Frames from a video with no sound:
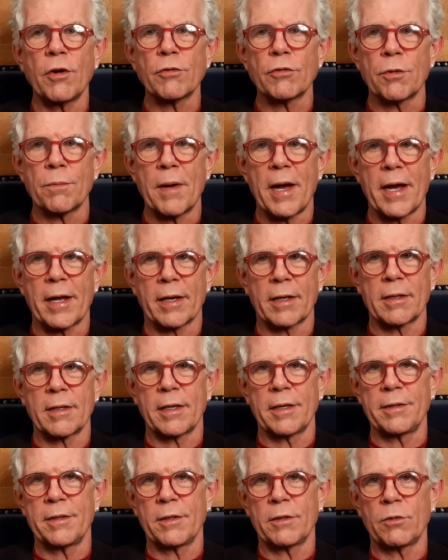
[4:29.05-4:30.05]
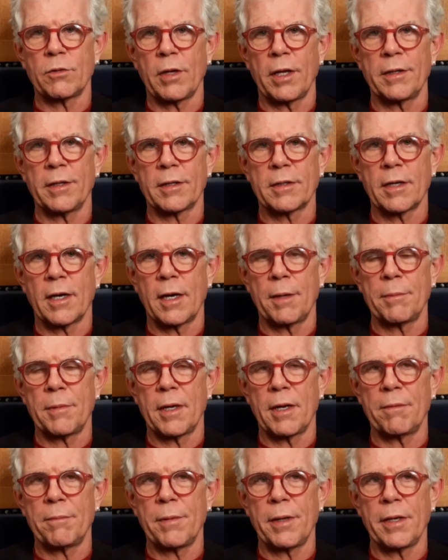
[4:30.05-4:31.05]
dramatically in the time that
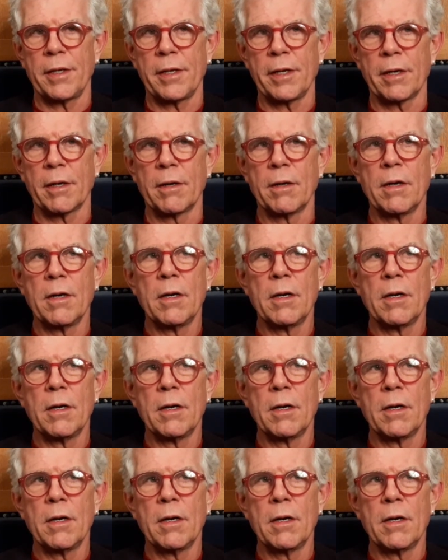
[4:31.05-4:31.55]
I've been here.